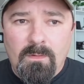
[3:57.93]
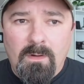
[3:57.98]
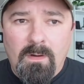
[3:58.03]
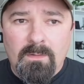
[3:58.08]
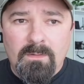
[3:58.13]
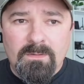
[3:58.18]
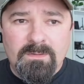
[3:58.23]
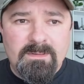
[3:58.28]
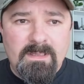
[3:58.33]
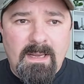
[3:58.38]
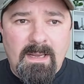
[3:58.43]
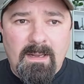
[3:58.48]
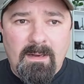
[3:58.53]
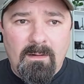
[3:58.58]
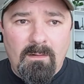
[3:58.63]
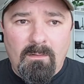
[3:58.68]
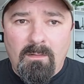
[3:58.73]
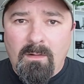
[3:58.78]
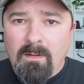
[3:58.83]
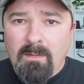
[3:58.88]

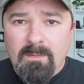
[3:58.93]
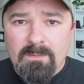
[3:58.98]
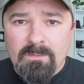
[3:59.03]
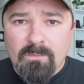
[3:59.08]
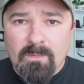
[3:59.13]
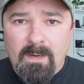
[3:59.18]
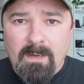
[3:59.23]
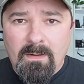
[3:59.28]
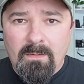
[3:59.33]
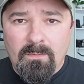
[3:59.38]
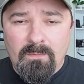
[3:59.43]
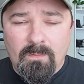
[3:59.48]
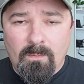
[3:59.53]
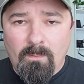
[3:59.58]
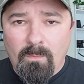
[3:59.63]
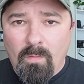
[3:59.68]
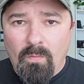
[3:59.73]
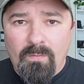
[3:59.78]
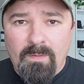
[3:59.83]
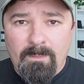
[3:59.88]
understand a lot of these radios are
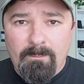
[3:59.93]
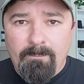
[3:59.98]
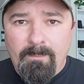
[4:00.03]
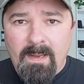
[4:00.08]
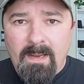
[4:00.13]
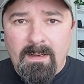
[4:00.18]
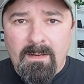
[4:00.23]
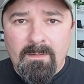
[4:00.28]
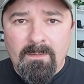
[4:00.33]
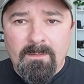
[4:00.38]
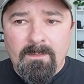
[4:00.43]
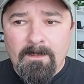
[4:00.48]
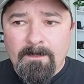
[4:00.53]
multi-band